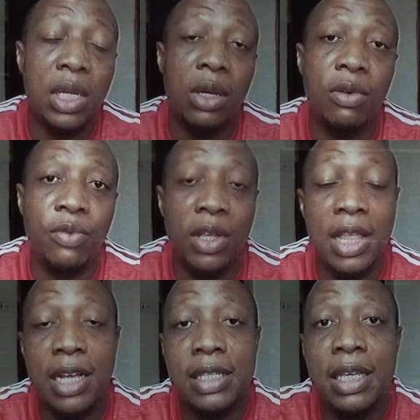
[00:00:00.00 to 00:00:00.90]
think of
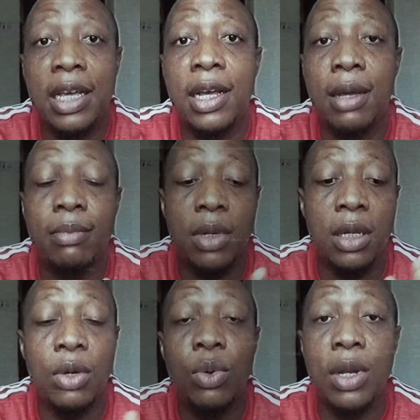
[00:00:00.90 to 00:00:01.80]
it, I think
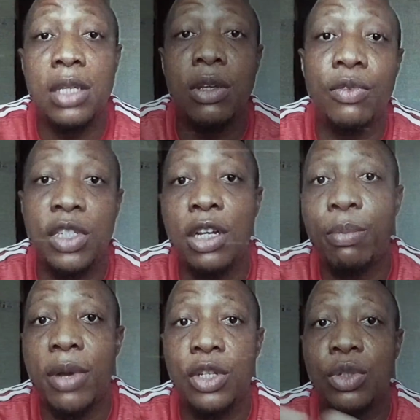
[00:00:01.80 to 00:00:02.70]
the owners of
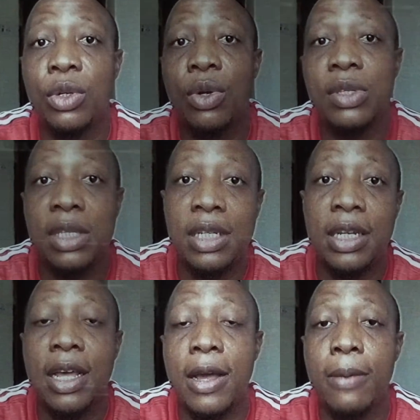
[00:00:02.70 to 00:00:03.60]
Chipper should
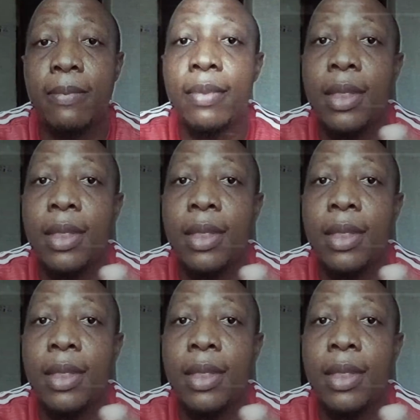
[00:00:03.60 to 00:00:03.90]
consider